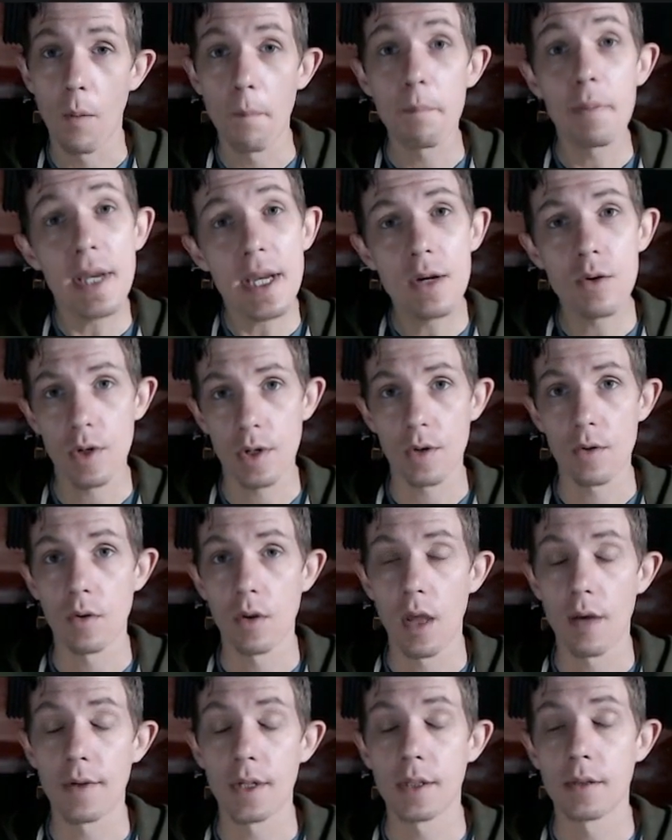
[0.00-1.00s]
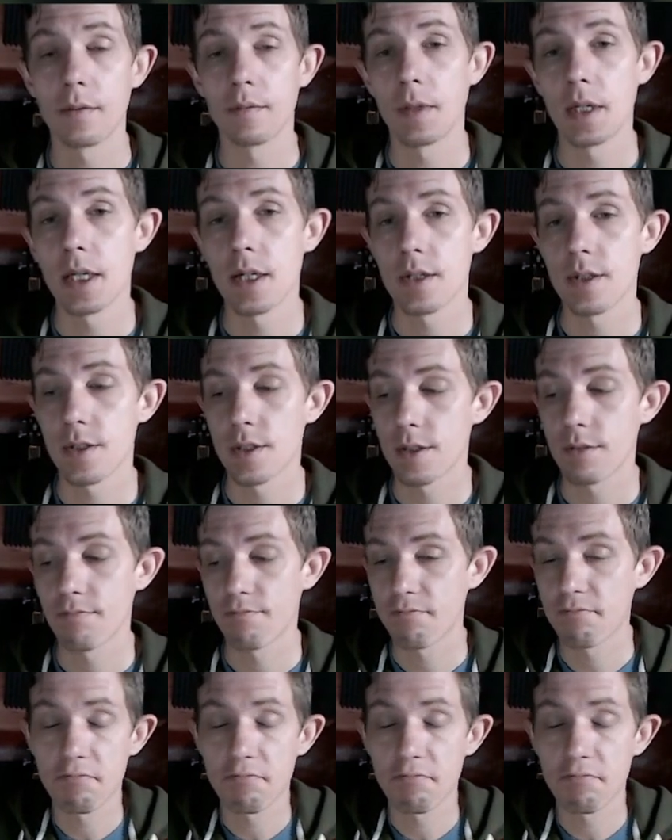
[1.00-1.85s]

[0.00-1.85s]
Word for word: Be critical of it, because